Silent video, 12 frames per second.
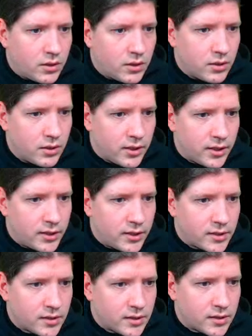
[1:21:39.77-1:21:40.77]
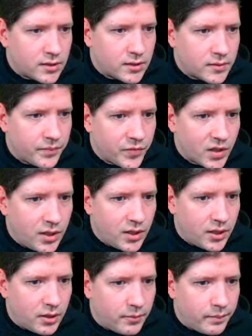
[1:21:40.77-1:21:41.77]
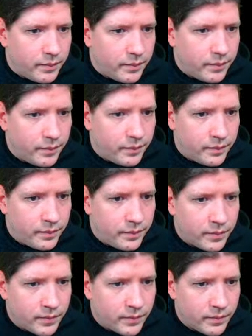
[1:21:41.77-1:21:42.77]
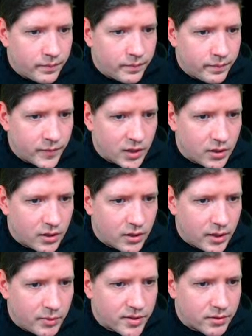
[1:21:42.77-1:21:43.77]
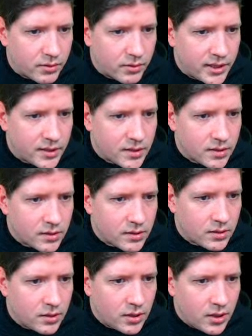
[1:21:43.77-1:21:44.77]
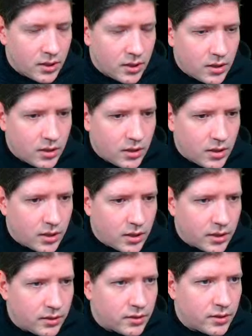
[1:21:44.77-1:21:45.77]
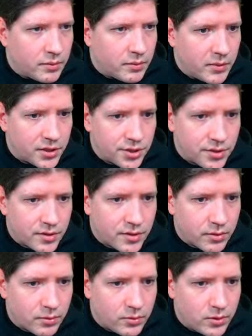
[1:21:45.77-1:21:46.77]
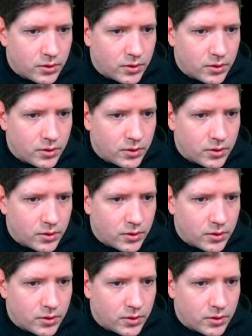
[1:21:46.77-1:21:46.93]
As M is the rest, and it matches the rule.